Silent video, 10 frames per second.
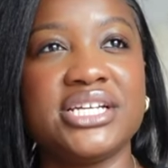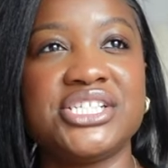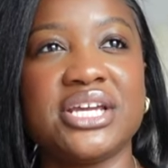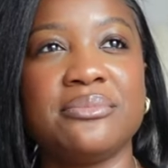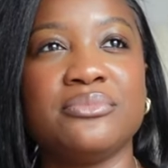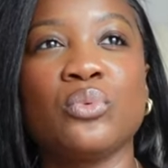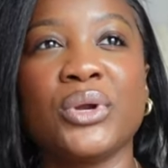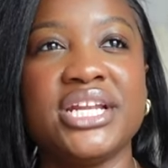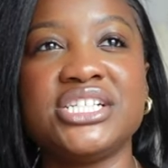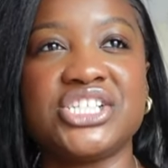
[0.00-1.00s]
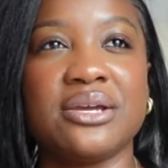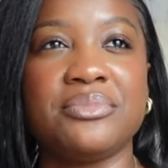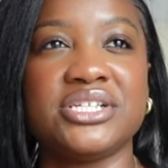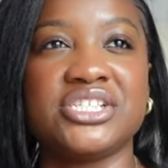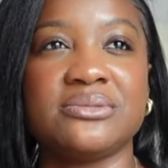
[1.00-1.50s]

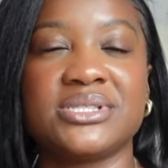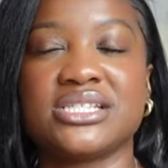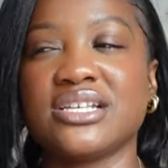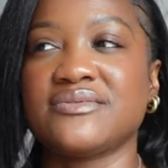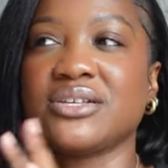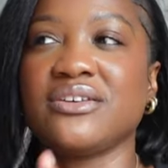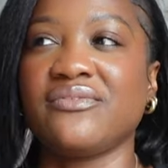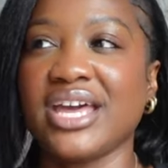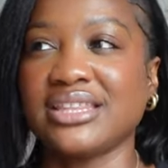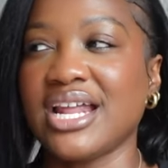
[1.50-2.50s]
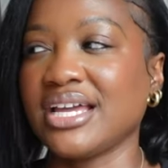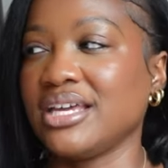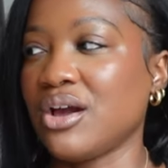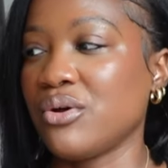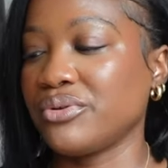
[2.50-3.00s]
championships and stuff. So the fact that I
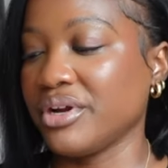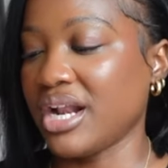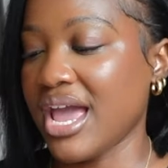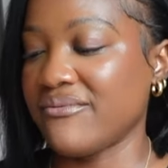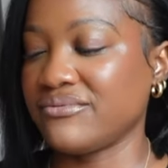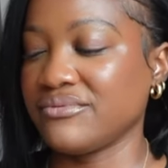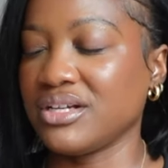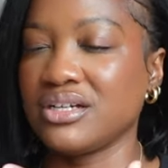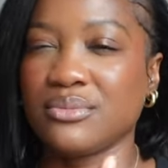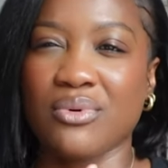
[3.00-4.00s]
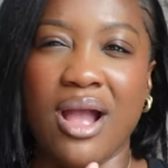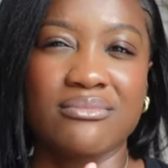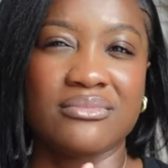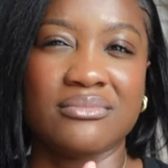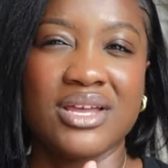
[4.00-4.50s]
get older and I have a
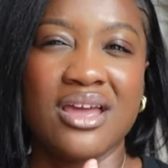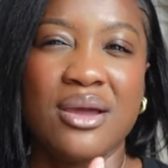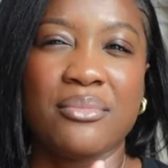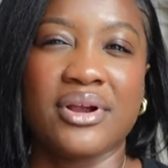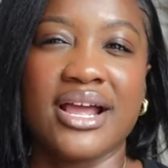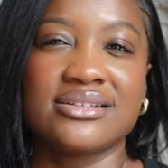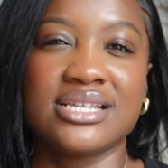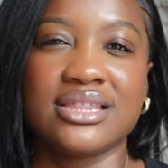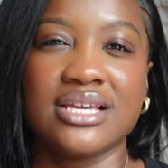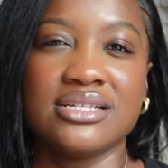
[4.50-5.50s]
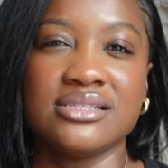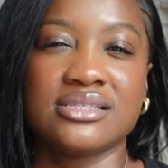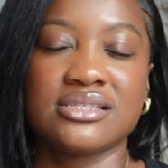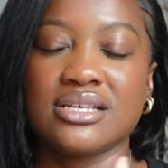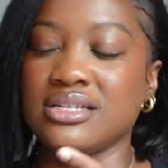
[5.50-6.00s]
problem pronouncing
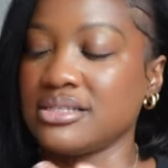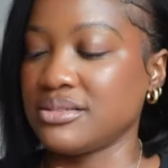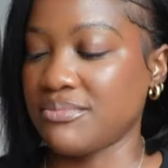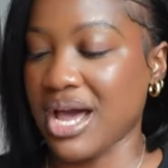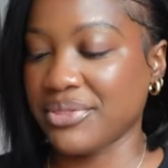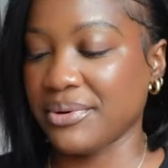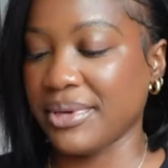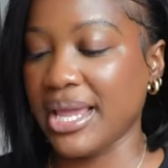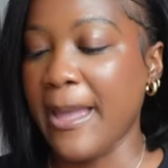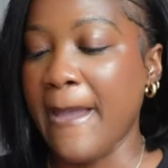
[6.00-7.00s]
things is bothering me.